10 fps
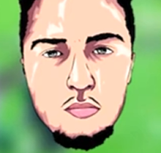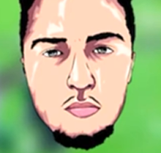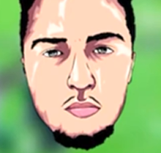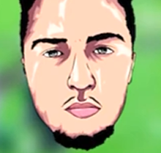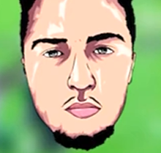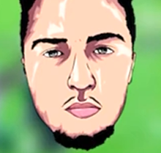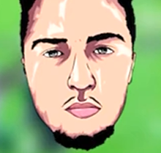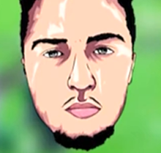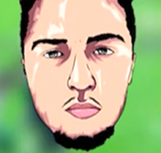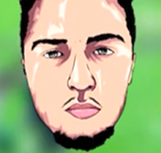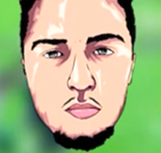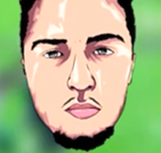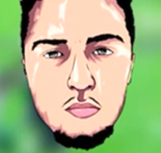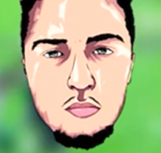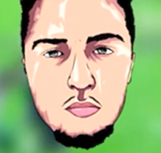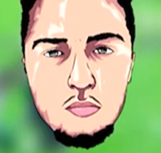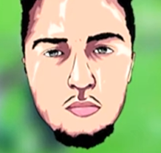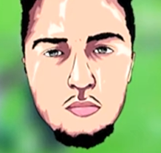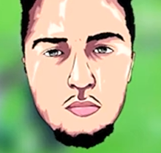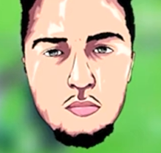
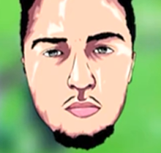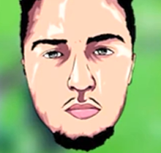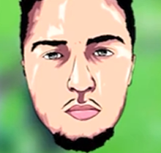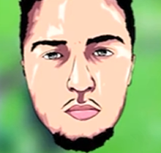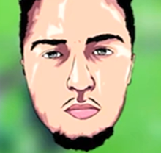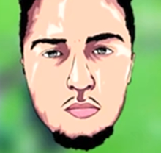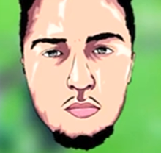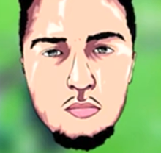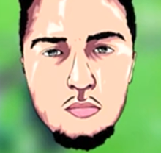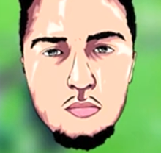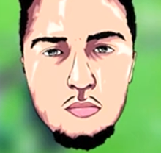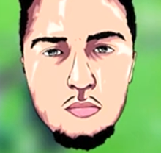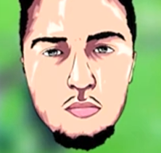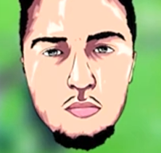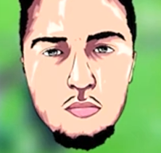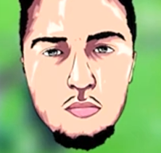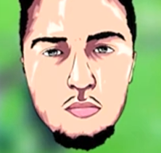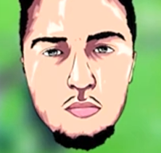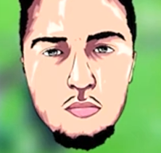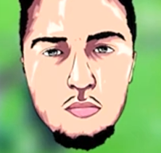
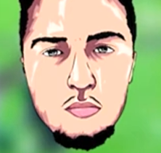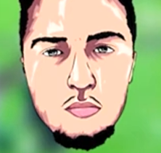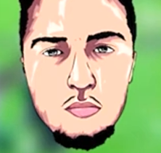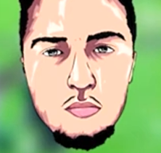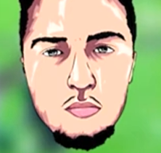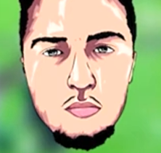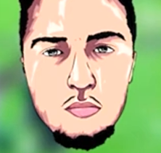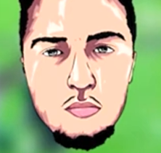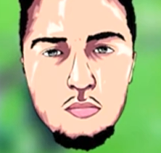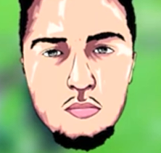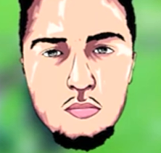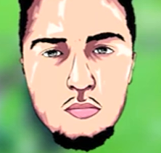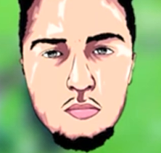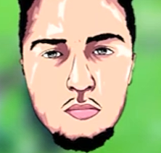This person isn't speaking.